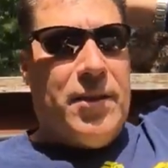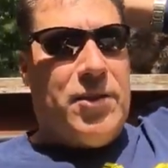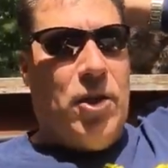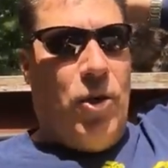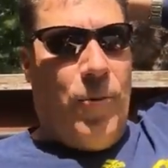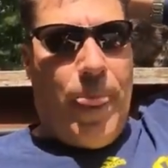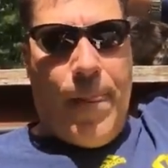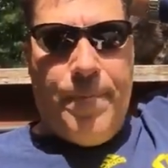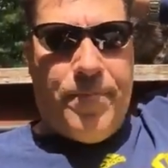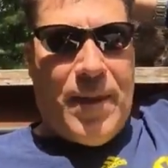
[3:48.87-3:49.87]
So
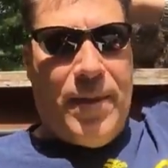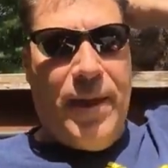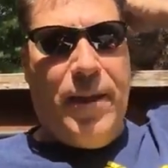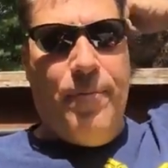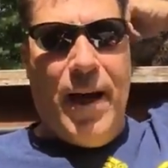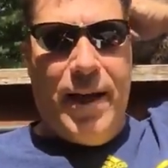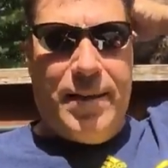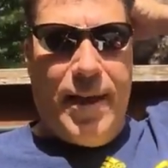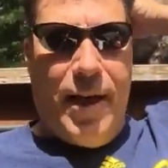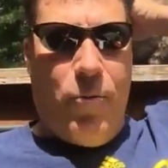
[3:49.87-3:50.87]
think about
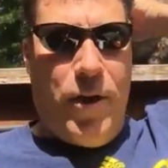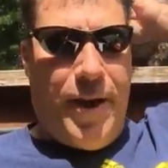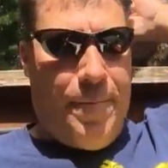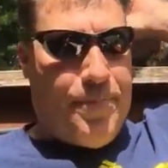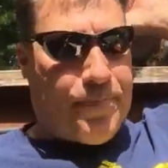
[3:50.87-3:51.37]
it that way.